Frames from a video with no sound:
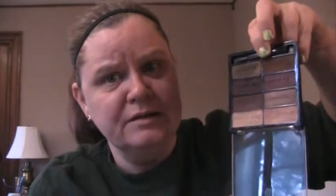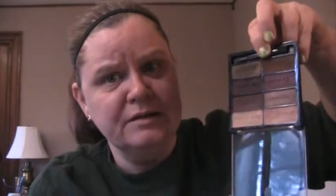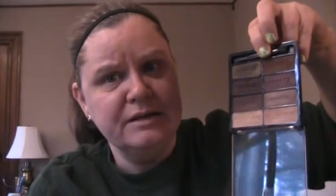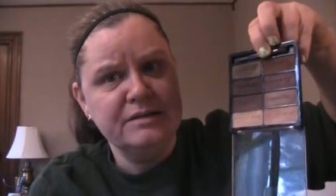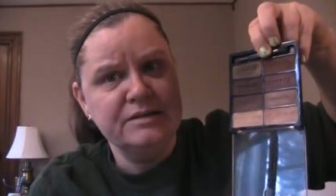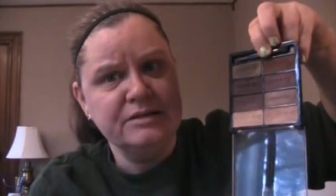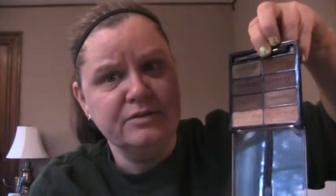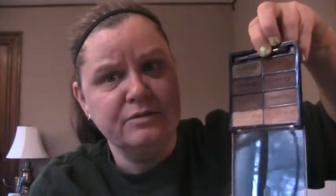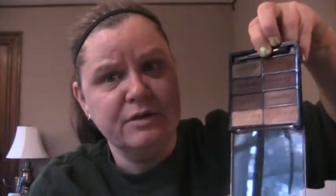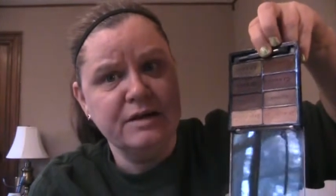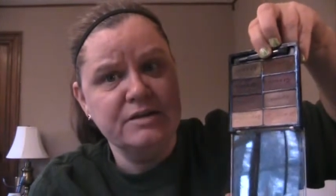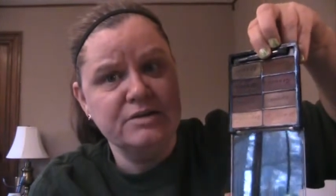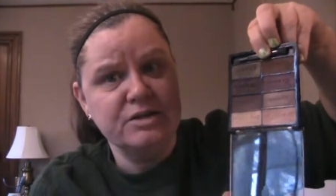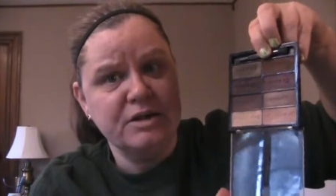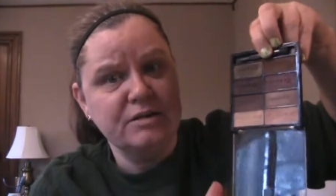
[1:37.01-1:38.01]
That's a
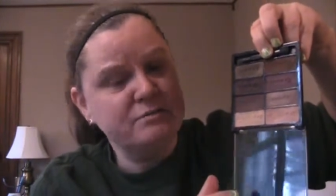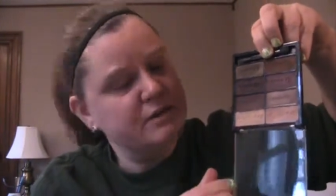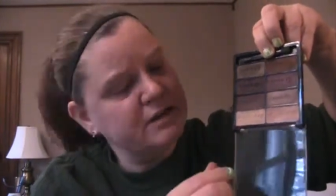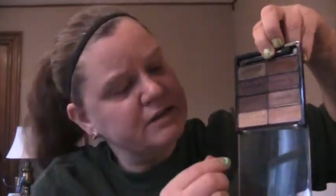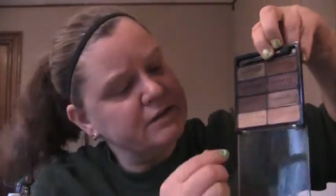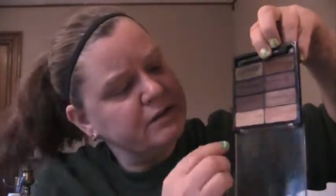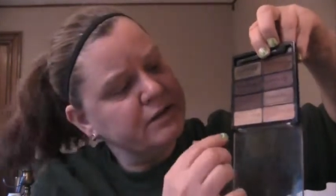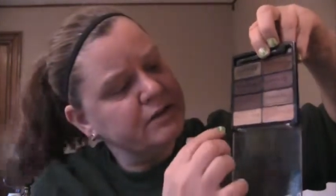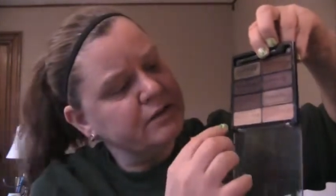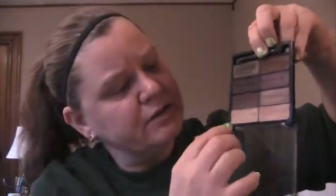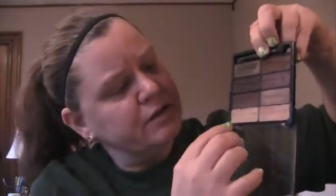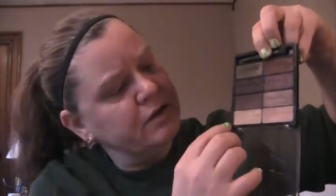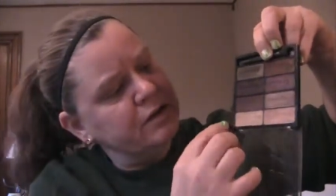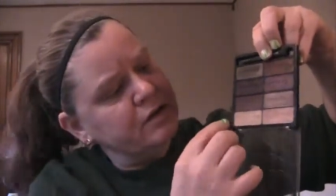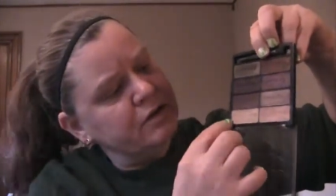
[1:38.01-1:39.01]
great shot right there.
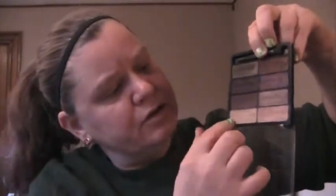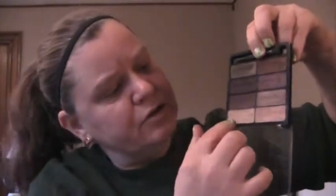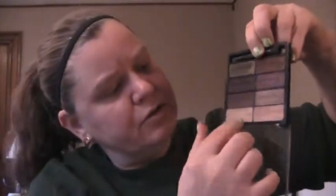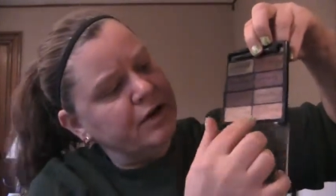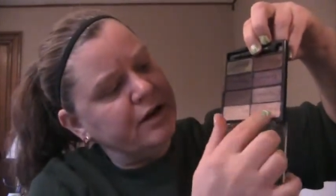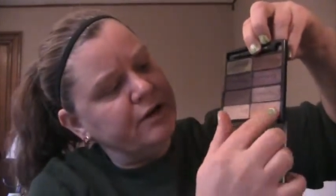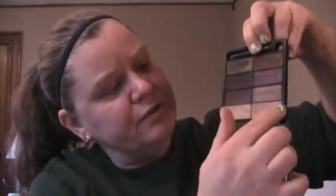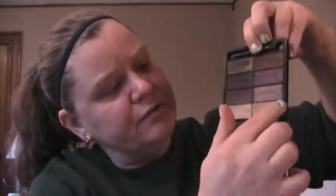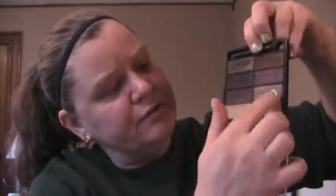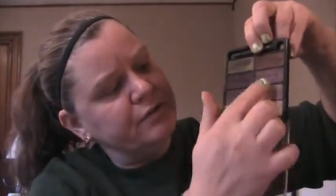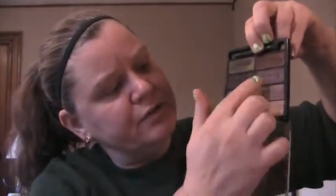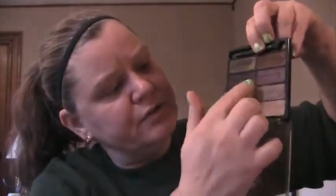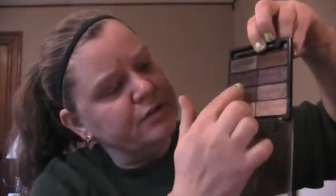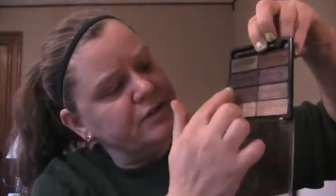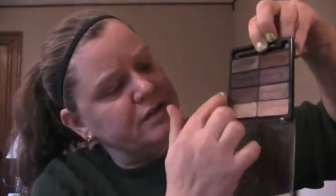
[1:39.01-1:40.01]
You have
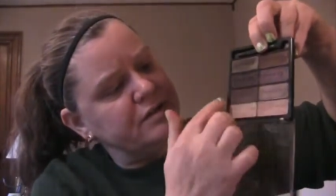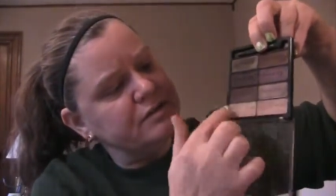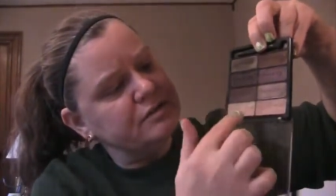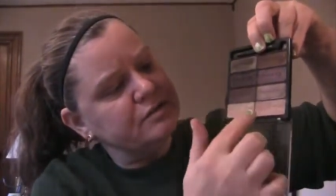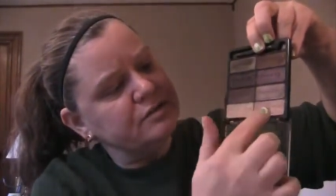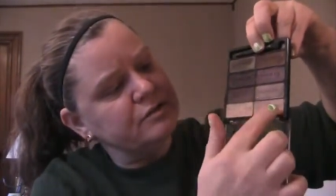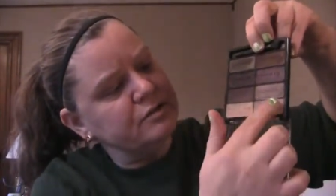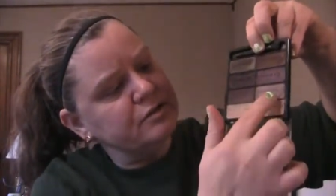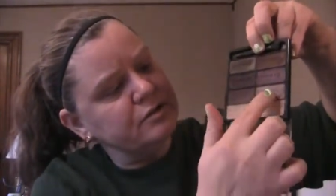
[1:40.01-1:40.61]
these